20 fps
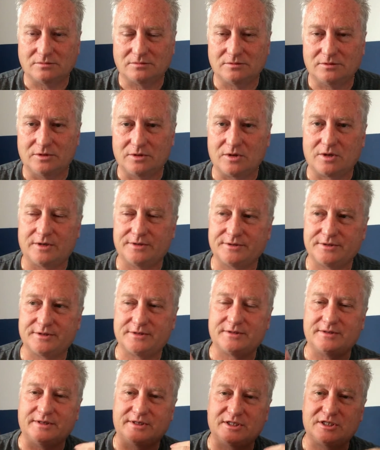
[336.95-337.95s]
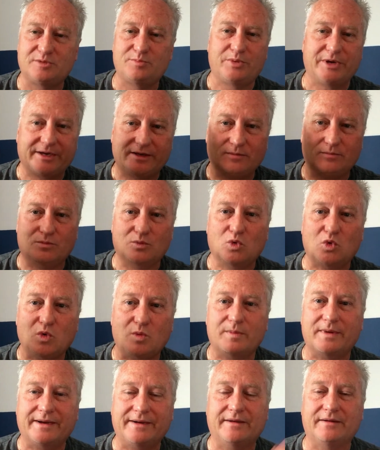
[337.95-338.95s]
You can't just expect more
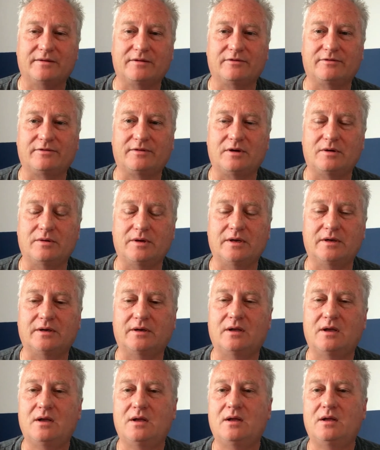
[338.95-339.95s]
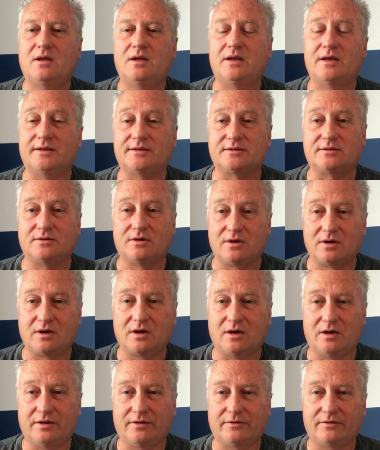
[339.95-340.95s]
money to flow in. It's not
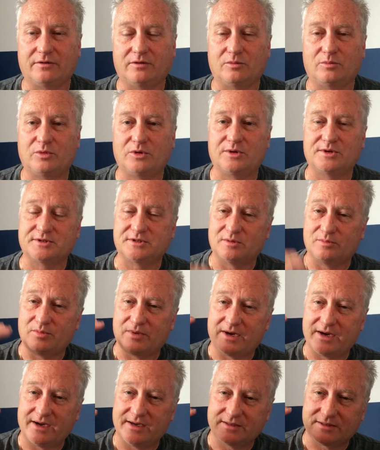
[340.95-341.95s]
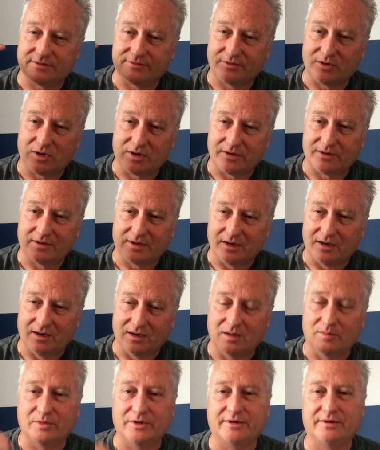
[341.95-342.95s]
going to, because the buyers have got a
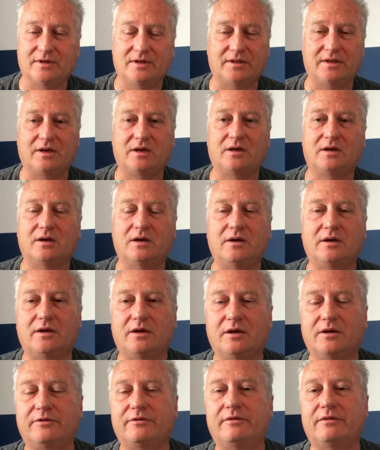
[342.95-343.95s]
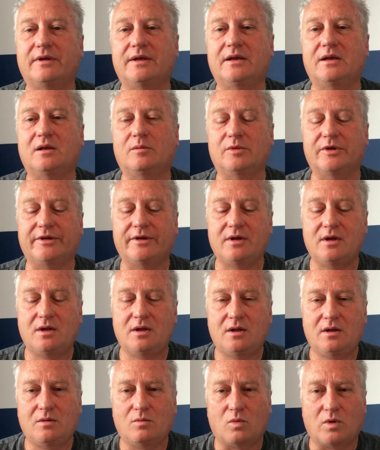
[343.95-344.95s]
limit and they can only go to that limit.
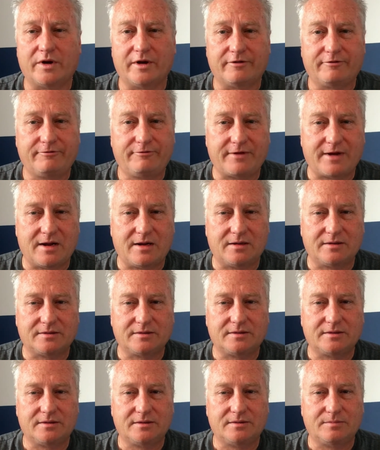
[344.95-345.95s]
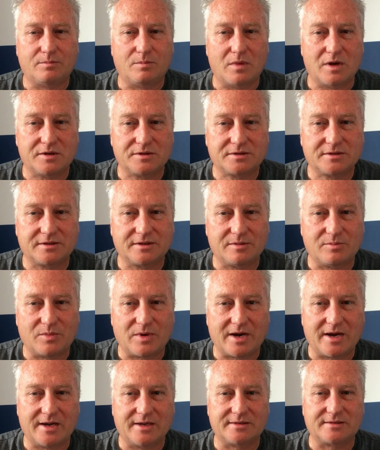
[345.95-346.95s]
What I've found, most of the
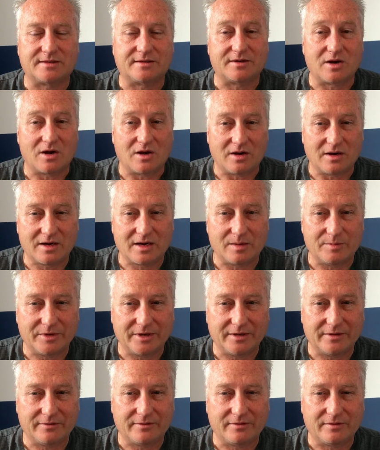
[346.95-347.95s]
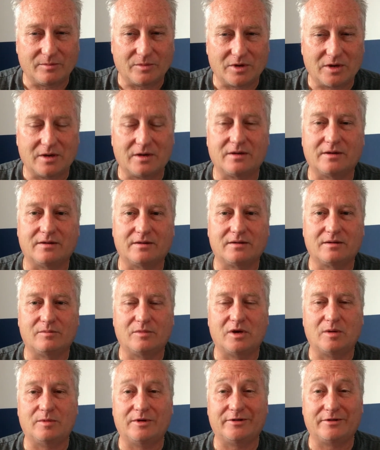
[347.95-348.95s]
buyers that are coming into the market at the
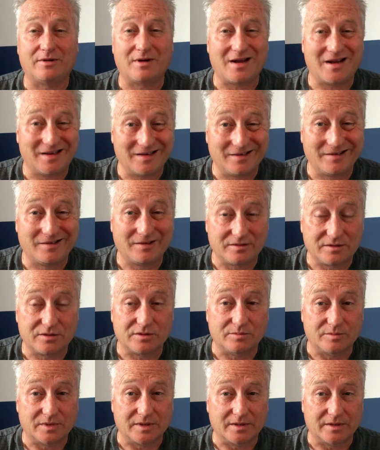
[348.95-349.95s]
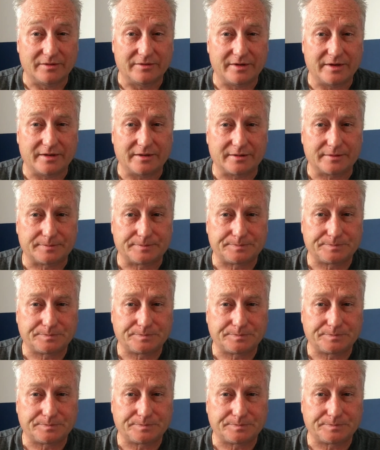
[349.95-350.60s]
moment are under 2 million rand.